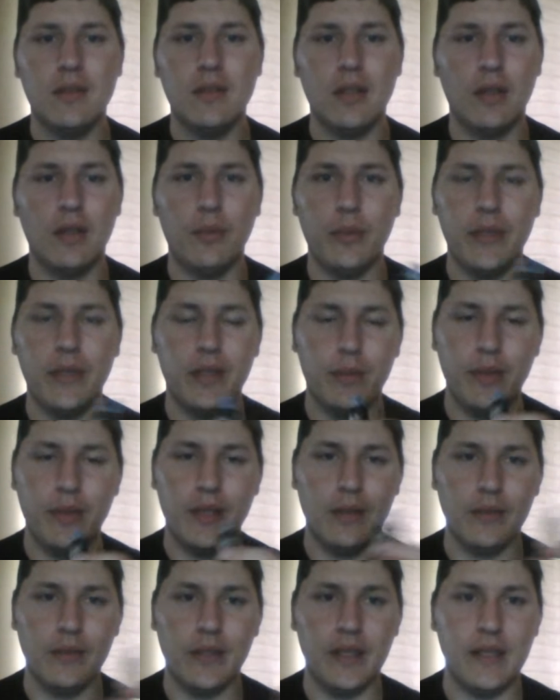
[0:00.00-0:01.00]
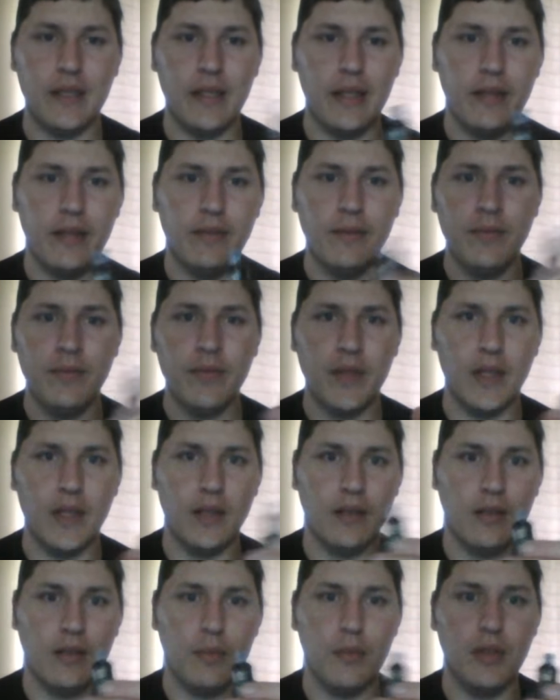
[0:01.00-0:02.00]
You know, we don't need that
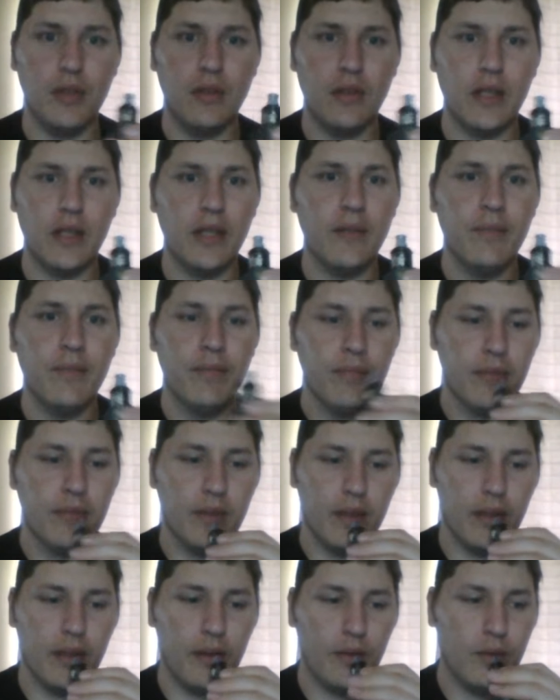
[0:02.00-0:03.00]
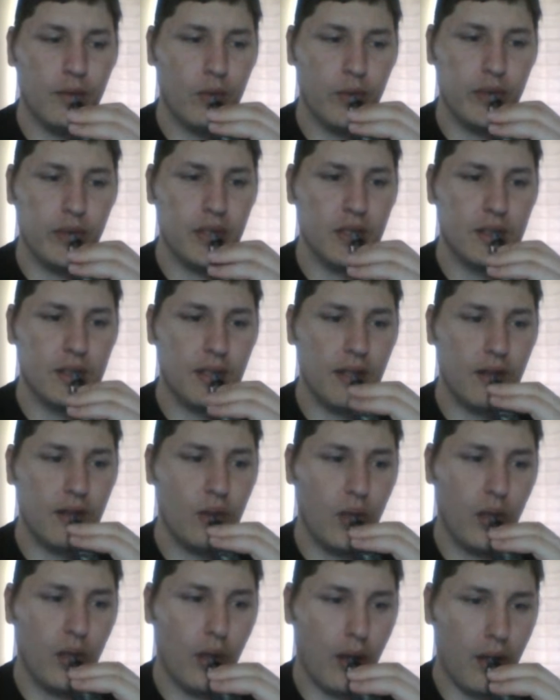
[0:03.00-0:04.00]
in the community. You know, we just
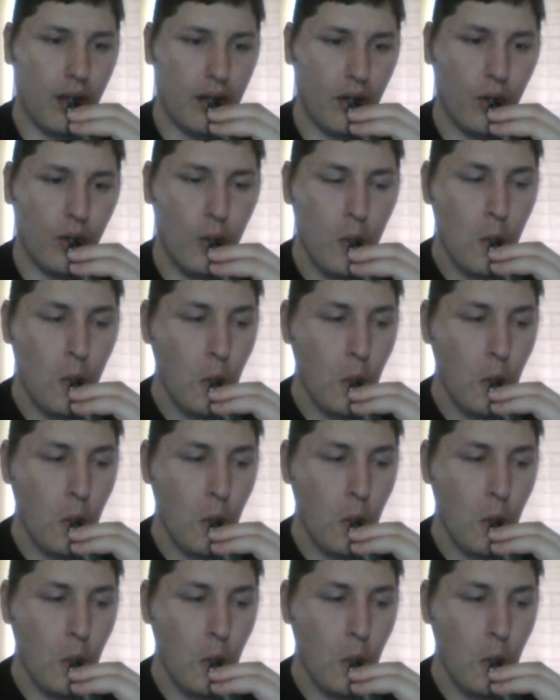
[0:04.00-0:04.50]
don't. Oh,